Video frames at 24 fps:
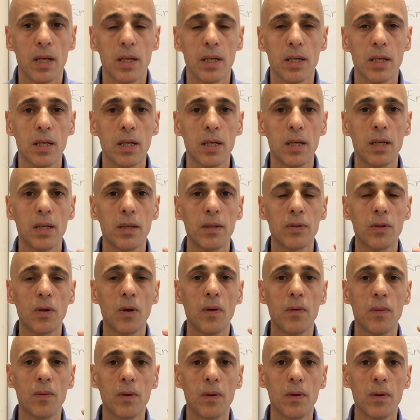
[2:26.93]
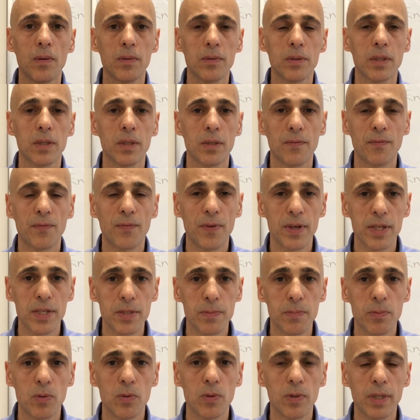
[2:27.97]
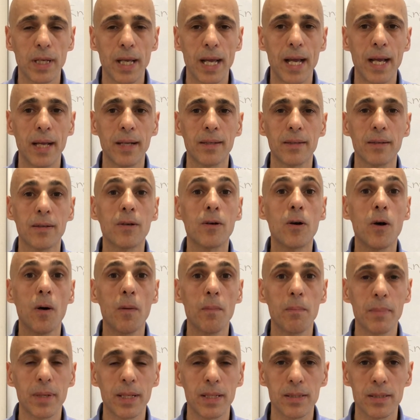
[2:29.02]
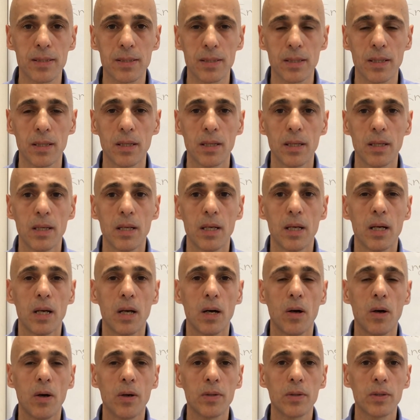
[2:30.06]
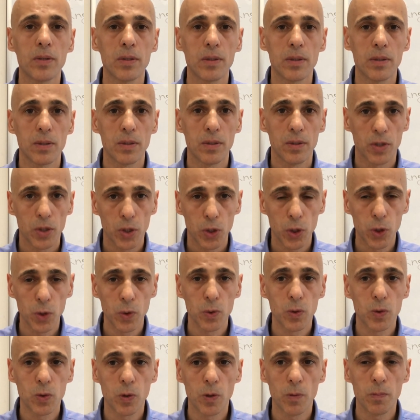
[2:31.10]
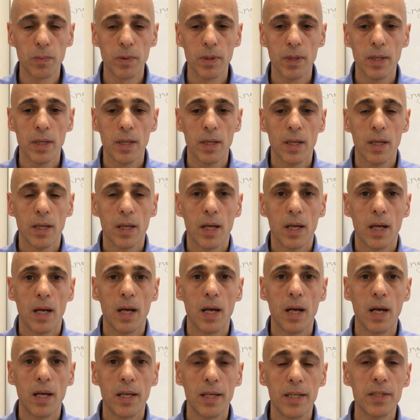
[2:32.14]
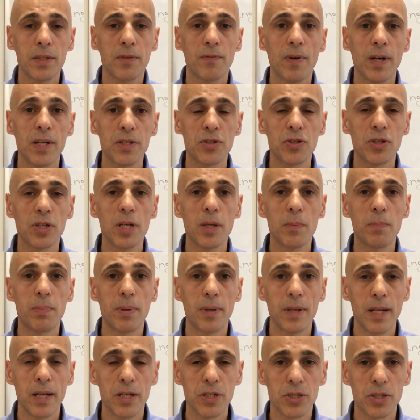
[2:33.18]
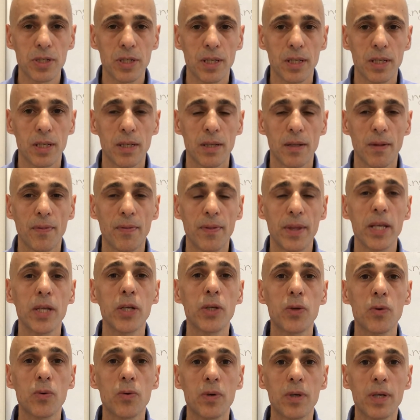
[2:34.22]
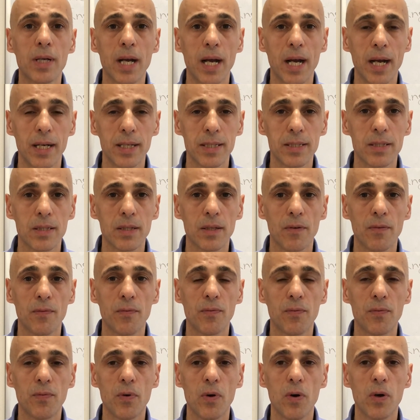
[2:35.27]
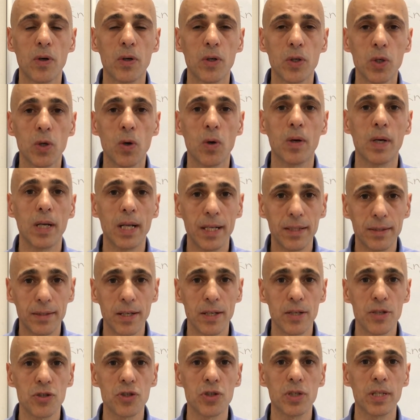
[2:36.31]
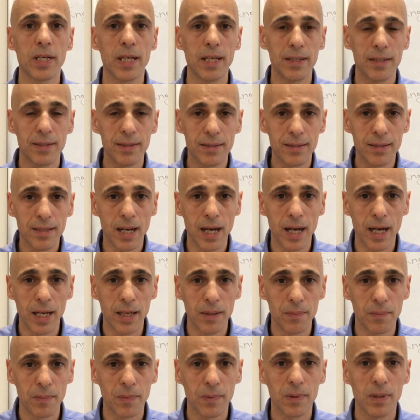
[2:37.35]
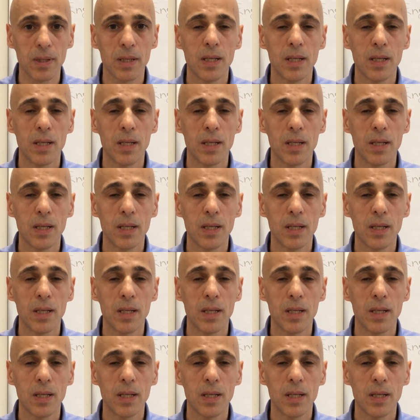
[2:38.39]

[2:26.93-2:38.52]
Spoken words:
on the Facebook and comments on YouTube. It was really pleasure. Thank you guys for your attention and time.